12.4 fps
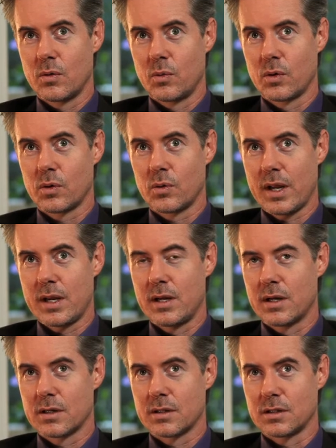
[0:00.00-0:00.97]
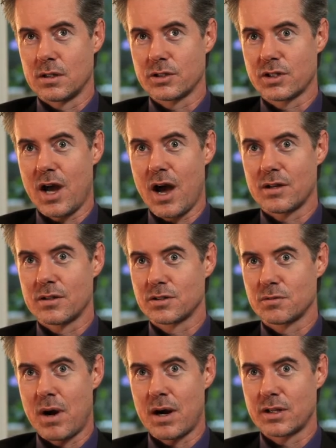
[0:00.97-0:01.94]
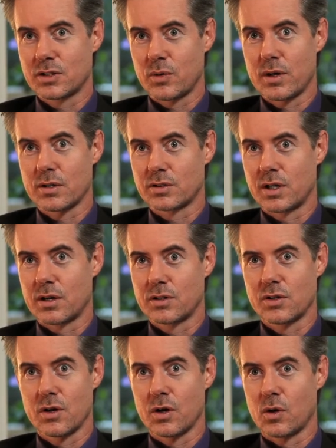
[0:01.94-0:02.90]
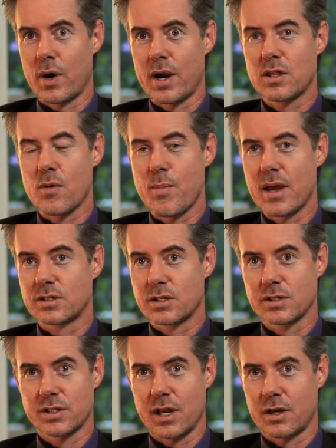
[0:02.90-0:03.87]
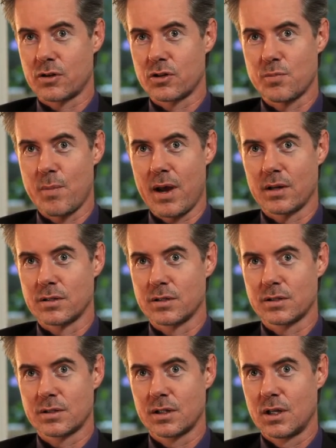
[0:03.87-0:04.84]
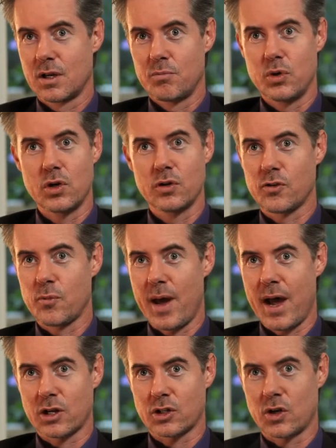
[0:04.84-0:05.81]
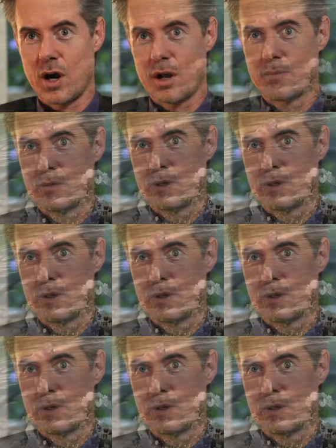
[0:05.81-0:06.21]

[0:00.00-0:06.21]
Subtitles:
We're right here at Los Gatos, Monte Sereno, Saratoga, right at the base of the Santa Cruz Mountains. Beautiful backdrop.